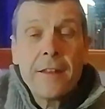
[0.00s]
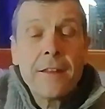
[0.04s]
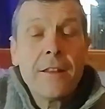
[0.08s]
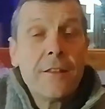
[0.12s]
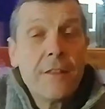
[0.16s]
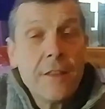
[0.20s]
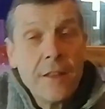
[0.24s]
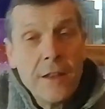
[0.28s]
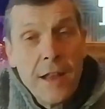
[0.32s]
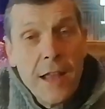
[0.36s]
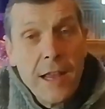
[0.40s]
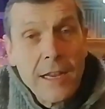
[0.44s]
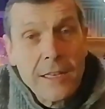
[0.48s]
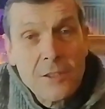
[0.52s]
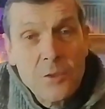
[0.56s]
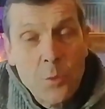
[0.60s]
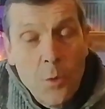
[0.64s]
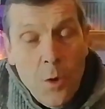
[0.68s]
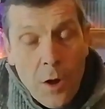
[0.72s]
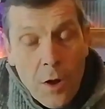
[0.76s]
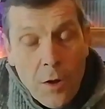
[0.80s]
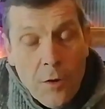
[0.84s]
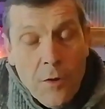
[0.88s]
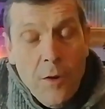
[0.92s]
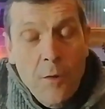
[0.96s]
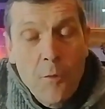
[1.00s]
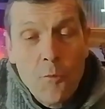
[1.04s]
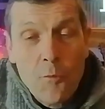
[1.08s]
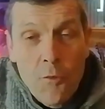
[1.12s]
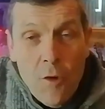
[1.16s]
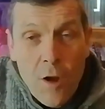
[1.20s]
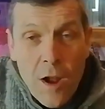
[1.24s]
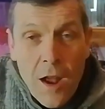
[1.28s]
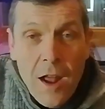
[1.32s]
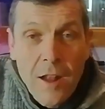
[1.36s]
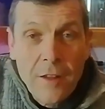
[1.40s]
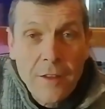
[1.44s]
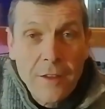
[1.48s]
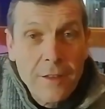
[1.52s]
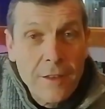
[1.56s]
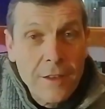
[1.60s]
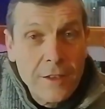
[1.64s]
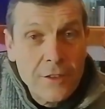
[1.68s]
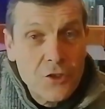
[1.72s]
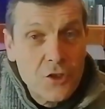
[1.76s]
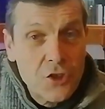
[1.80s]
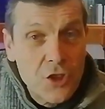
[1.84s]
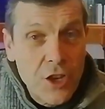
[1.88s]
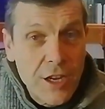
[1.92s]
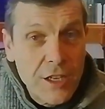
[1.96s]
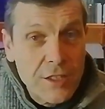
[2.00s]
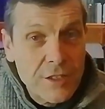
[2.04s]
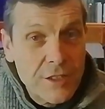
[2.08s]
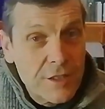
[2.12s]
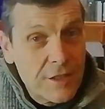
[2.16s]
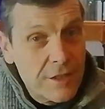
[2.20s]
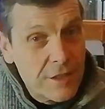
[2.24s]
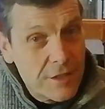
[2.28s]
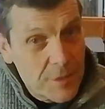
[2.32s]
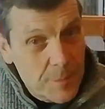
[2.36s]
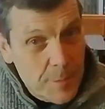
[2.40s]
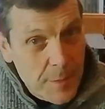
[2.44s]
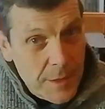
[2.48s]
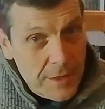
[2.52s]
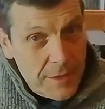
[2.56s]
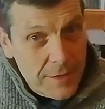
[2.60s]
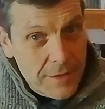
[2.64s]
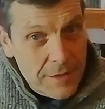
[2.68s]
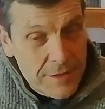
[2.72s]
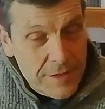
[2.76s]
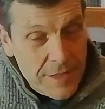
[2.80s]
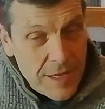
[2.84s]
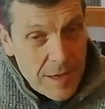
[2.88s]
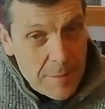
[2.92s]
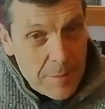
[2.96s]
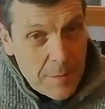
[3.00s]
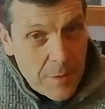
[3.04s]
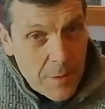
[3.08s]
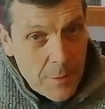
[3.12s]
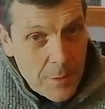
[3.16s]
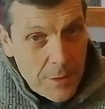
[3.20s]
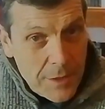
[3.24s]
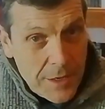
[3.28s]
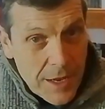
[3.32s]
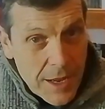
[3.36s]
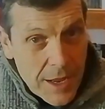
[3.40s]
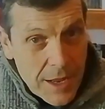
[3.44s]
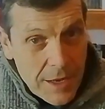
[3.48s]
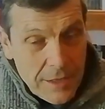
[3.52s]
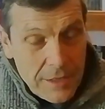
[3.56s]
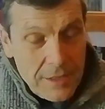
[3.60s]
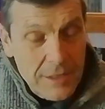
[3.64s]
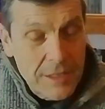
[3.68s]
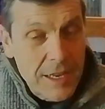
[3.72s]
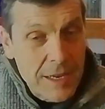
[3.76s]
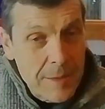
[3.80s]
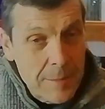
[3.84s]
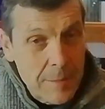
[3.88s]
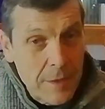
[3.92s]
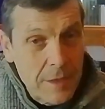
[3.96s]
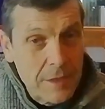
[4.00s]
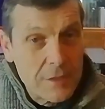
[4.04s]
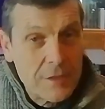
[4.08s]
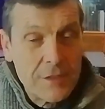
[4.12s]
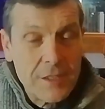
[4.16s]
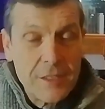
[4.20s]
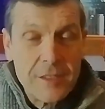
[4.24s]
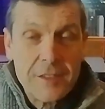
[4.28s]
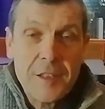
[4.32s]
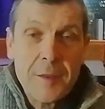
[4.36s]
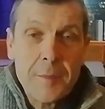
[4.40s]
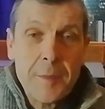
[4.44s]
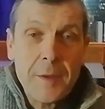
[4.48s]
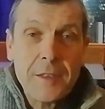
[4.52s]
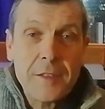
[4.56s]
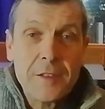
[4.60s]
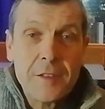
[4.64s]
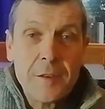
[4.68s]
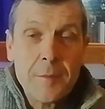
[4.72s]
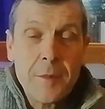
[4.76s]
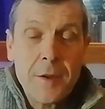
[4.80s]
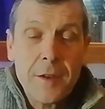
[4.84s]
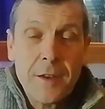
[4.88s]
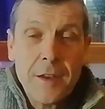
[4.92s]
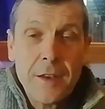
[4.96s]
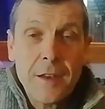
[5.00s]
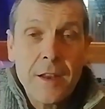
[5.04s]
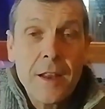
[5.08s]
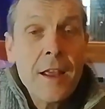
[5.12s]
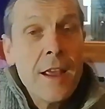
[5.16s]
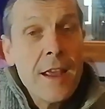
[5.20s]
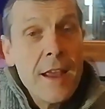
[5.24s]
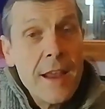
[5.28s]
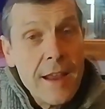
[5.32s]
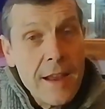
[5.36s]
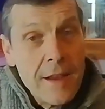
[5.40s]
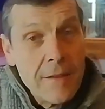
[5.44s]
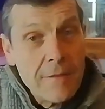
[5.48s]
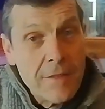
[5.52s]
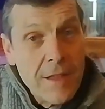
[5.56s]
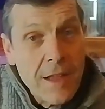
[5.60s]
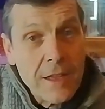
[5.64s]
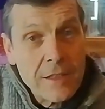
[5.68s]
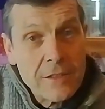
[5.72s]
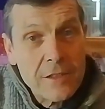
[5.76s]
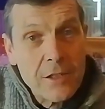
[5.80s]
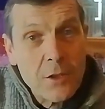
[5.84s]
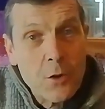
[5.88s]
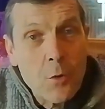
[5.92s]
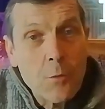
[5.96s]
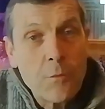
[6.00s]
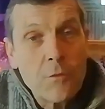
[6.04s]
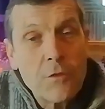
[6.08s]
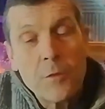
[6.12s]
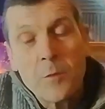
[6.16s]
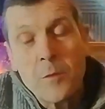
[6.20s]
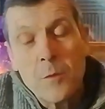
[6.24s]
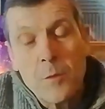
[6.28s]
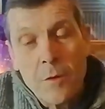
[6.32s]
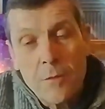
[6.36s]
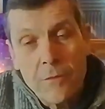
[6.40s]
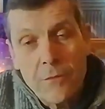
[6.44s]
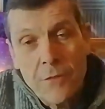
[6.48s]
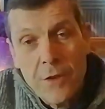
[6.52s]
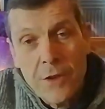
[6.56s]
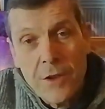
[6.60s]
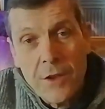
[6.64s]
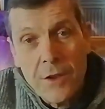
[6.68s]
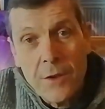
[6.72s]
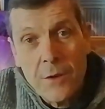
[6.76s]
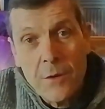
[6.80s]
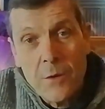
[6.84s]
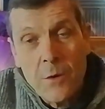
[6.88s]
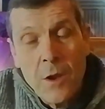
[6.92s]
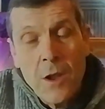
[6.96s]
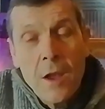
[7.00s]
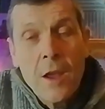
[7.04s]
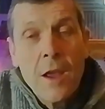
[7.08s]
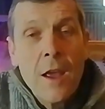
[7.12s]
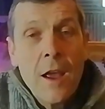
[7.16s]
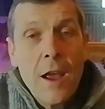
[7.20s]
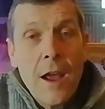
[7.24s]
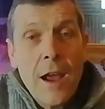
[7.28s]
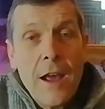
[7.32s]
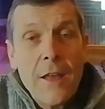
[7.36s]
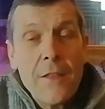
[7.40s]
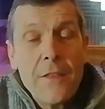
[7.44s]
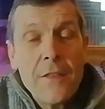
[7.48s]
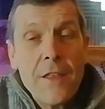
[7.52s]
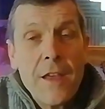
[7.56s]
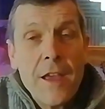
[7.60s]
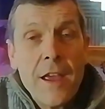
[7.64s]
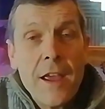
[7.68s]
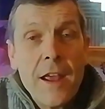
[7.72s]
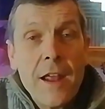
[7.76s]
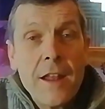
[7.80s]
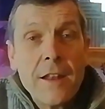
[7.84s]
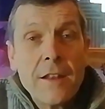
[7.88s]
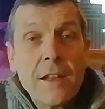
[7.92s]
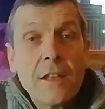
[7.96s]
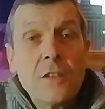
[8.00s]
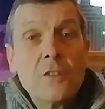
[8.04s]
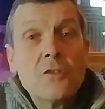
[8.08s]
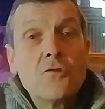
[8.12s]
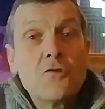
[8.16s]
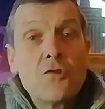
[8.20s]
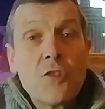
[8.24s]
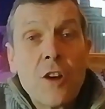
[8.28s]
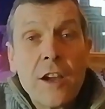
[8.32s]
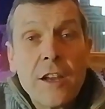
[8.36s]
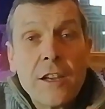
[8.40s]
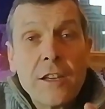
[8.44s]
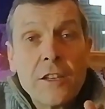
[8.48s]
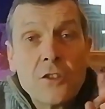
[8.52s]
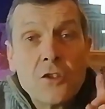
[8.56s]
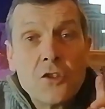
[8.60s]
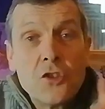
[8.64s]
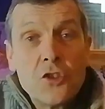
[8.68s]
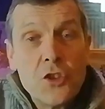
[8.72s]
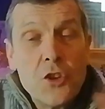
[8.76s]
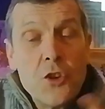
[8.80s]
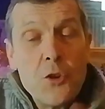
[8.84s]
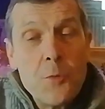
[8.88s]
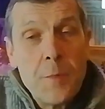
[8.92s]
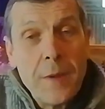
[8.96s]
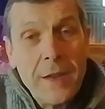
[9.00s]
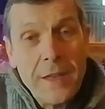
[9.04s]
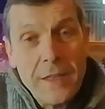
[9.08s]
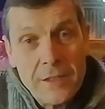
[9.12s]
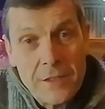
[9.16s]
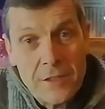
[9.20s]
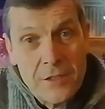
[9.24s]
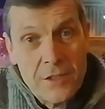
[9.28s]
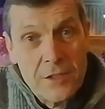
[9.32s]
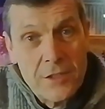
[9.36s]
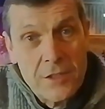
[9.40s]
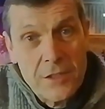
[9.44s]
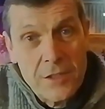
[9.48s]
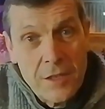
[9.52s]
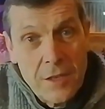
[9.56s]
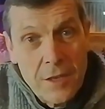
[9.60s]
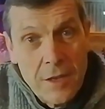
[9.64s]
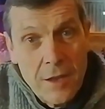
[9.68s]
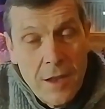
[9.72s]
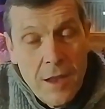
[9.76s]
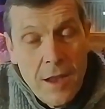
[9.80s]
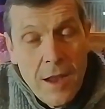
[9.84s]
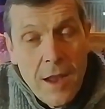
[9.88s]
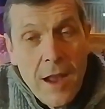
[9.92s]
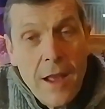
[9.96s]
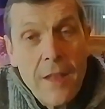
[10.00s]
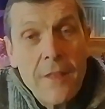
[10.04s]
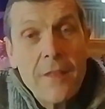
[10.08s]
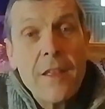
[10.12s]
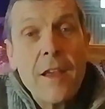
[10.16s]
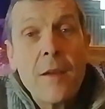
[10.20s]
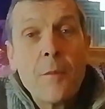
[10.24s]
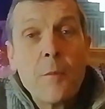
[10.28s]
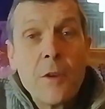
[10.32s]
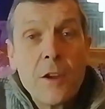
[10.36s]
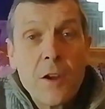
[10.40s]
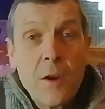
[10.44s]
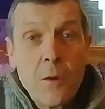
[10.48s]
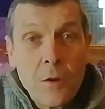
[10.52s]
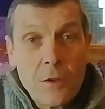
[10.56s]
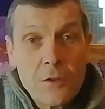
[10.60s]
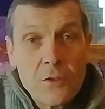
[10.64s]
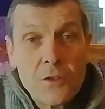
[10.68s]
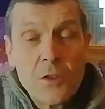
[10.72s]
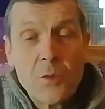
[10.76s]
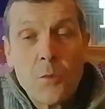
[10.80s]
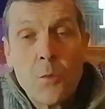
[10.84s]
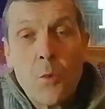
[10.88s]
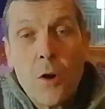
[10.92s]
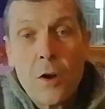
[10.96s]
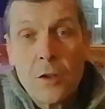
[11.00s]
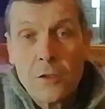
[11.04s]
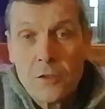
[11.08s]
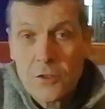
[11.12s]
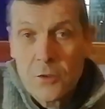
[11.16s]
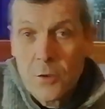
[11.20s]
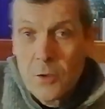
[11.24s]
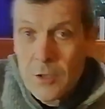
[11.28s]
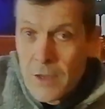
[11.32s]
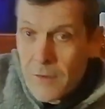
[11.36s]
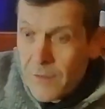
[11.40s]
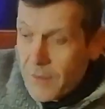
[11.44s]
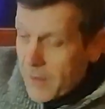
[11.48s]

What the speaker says: the next one, rather than changing the speed of the tempo again, keep it at 60 beats a minute if that's the comfortable one for you, and then try 2 beats, and then we go on to 1. So I'll give you an